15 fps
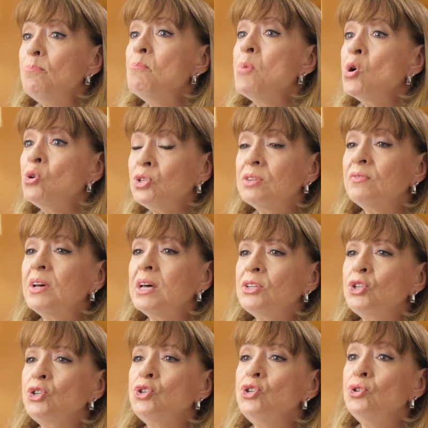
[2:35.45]
Most of
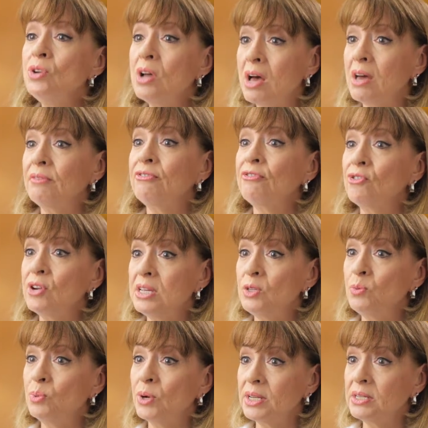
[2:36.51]
us do not
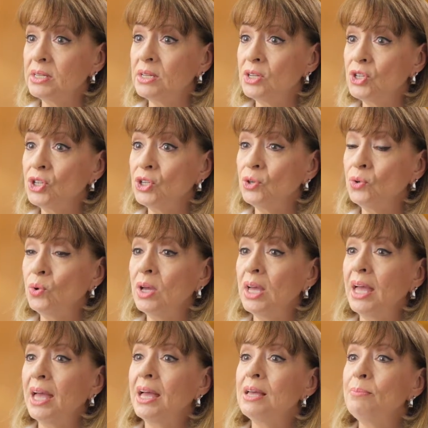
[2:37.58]
freeze breast tissue
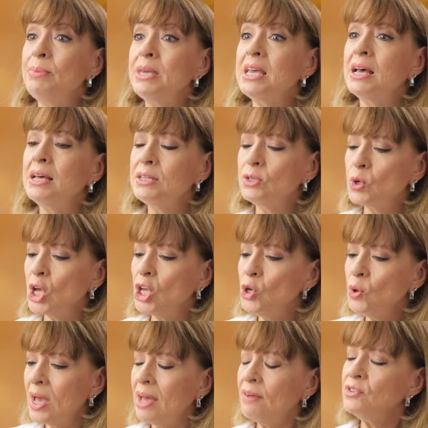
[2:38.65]
because
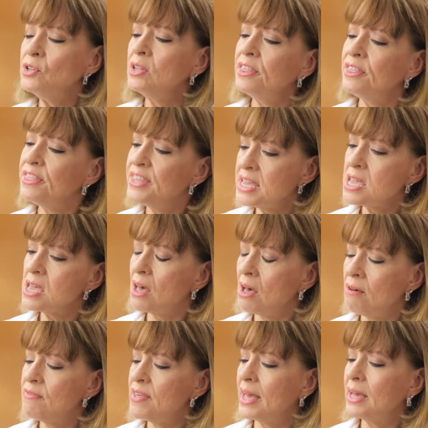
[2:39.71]
you have to think
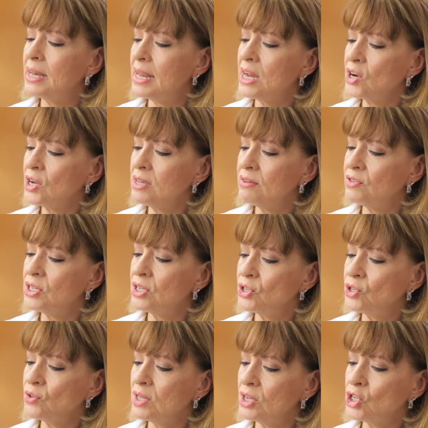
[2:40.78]
of that area of
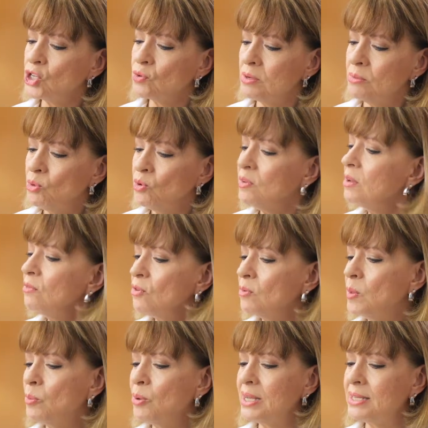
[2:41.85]
tissue that you're removing
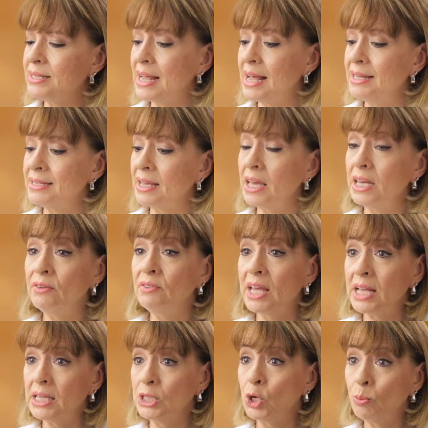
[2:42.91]
from the breast as kind of
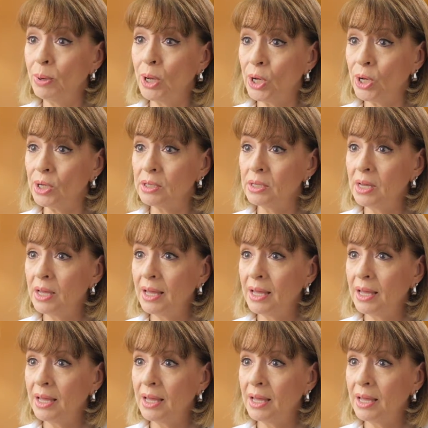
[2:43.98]
like a little ball.